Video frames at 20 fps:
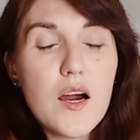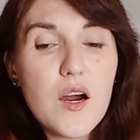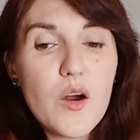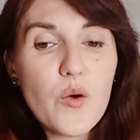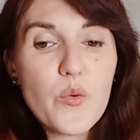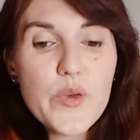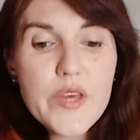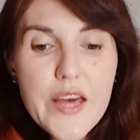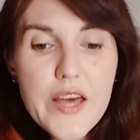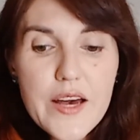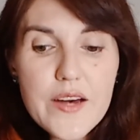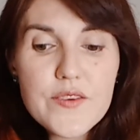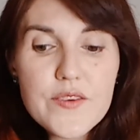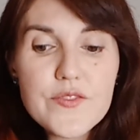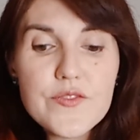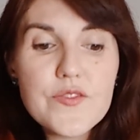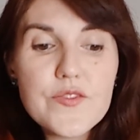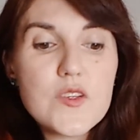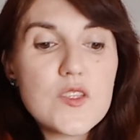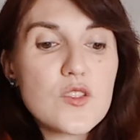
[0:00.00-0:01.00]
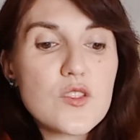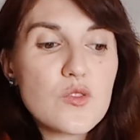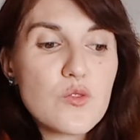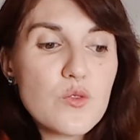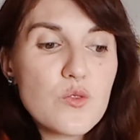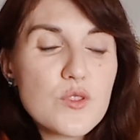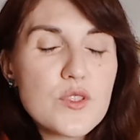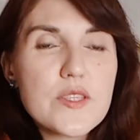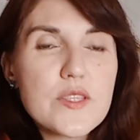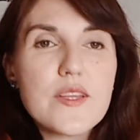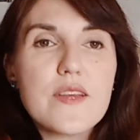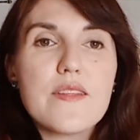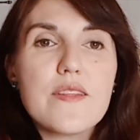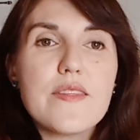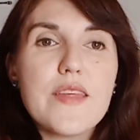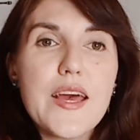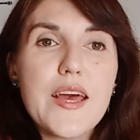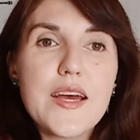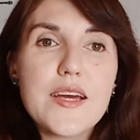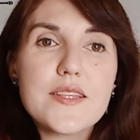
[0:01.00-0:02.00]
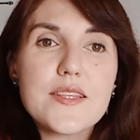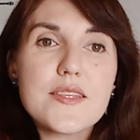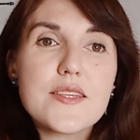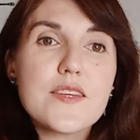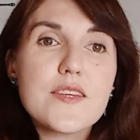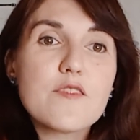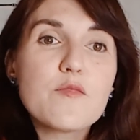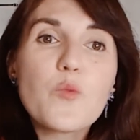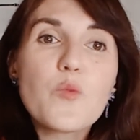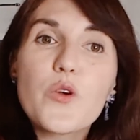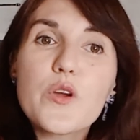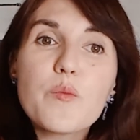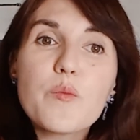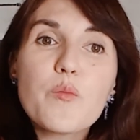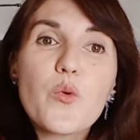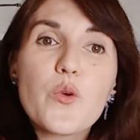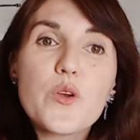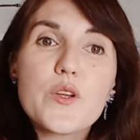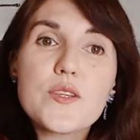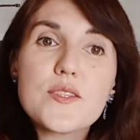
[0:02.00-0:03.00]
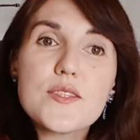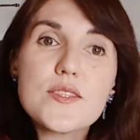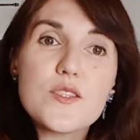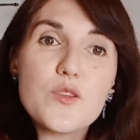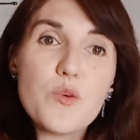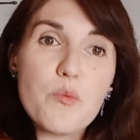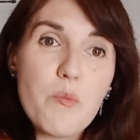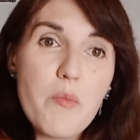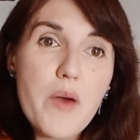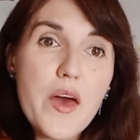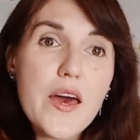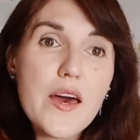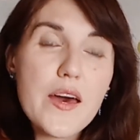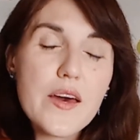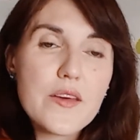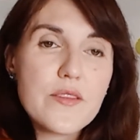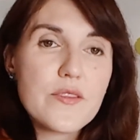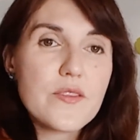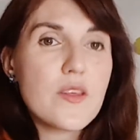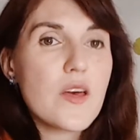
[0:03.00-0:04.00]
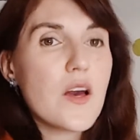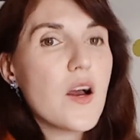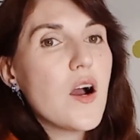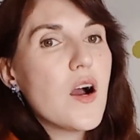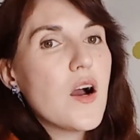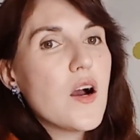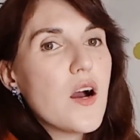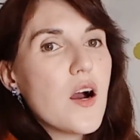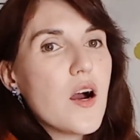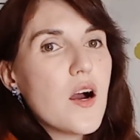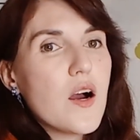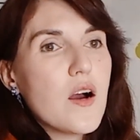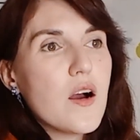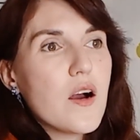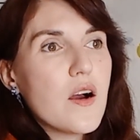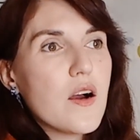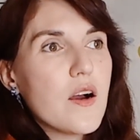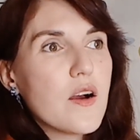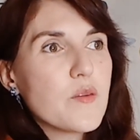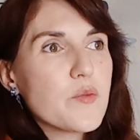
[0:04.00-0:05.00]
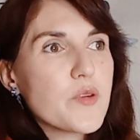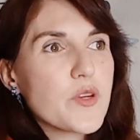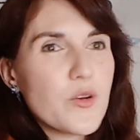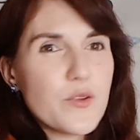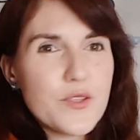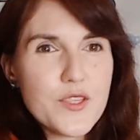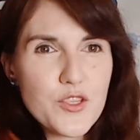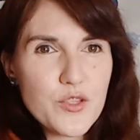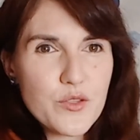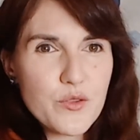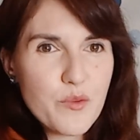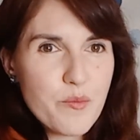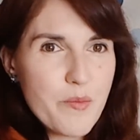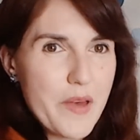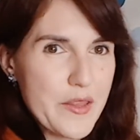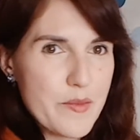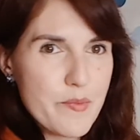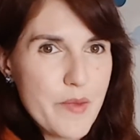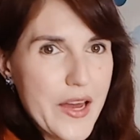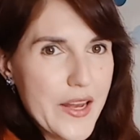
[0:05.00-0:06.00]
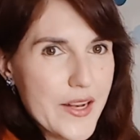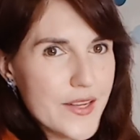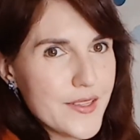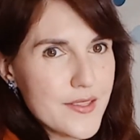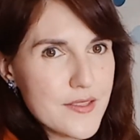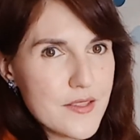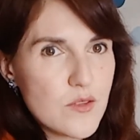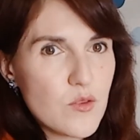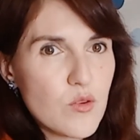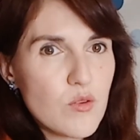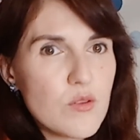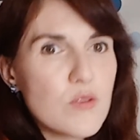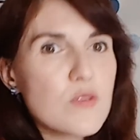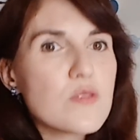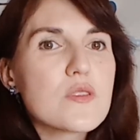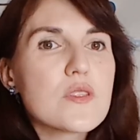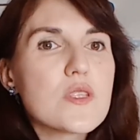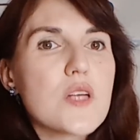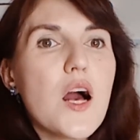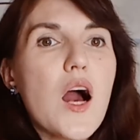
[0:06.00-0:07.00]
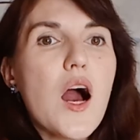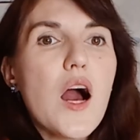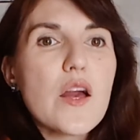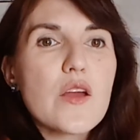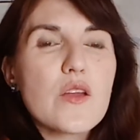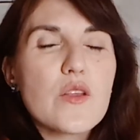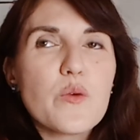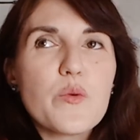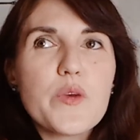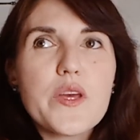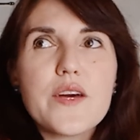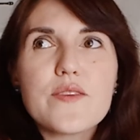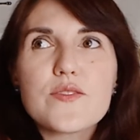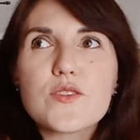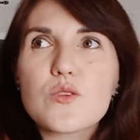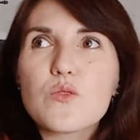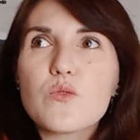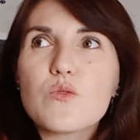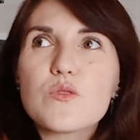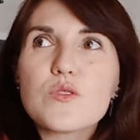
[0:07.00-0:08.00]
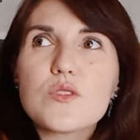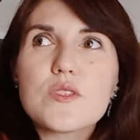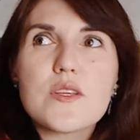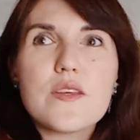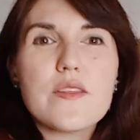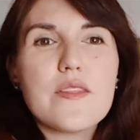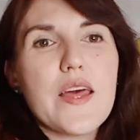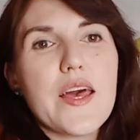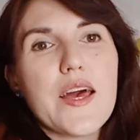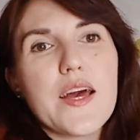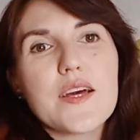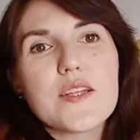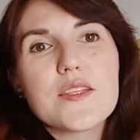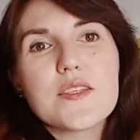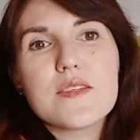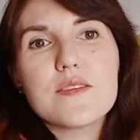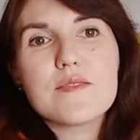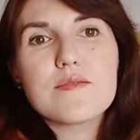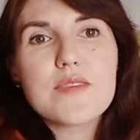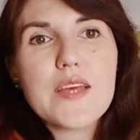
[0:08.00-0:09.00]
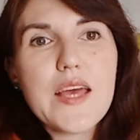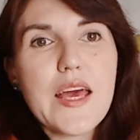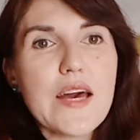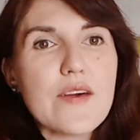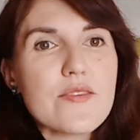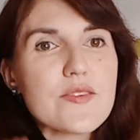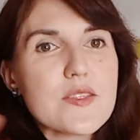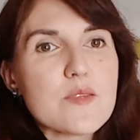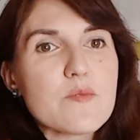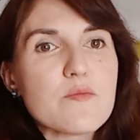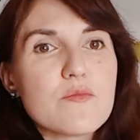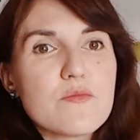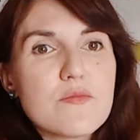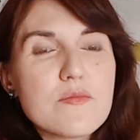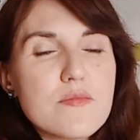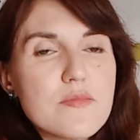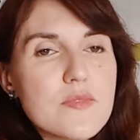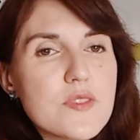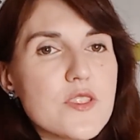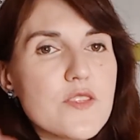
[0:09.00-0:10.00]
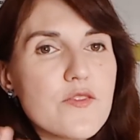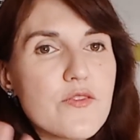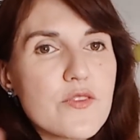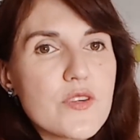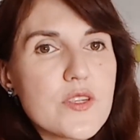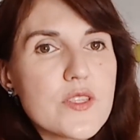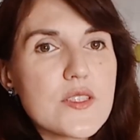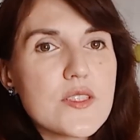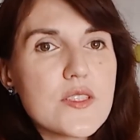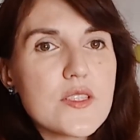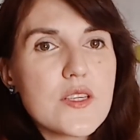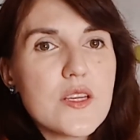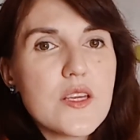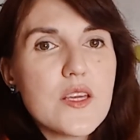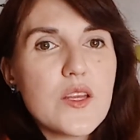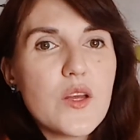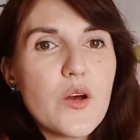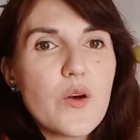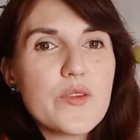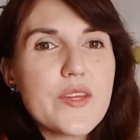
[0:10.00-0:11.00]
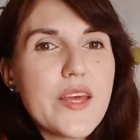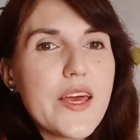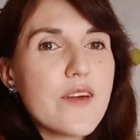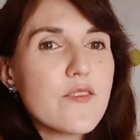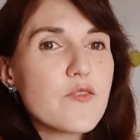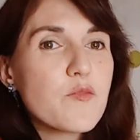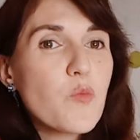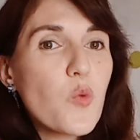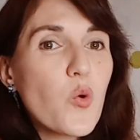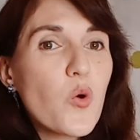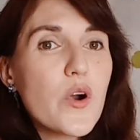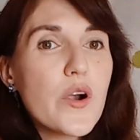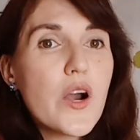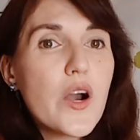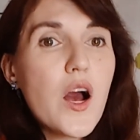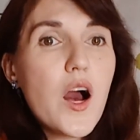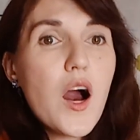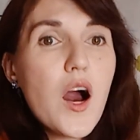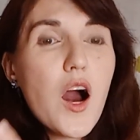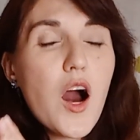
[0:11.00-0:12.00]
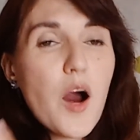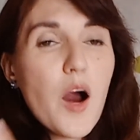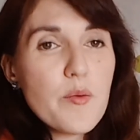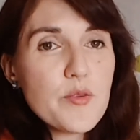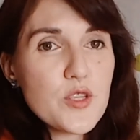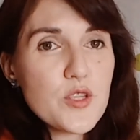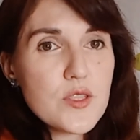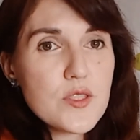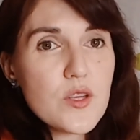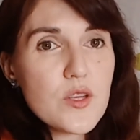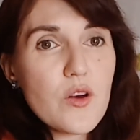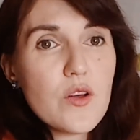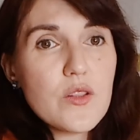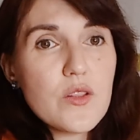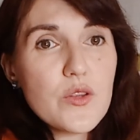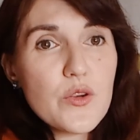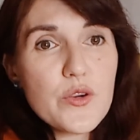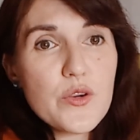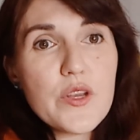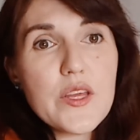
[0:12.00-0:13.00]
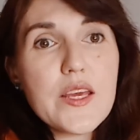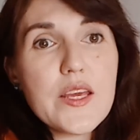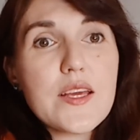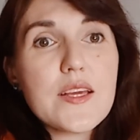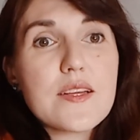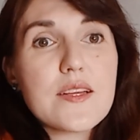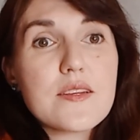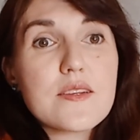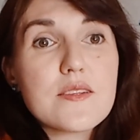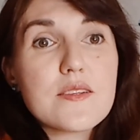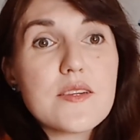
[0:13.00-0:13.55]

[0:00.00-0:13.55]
We have schools that give more importance to math. We call such school mathematical schools. We have schools that have some different, they have more options on learning